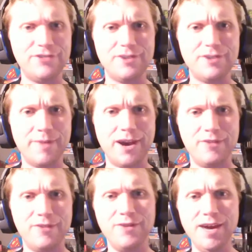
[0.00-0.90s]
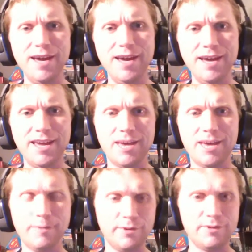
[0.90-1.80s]
about how he came up
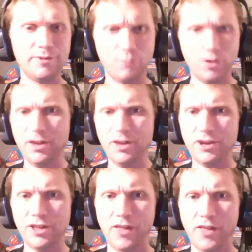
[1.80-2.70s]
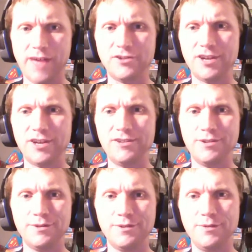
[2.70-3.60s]
with some really good logic
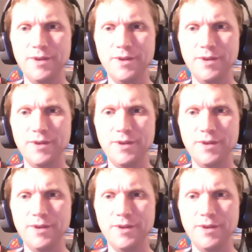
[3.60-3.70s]
to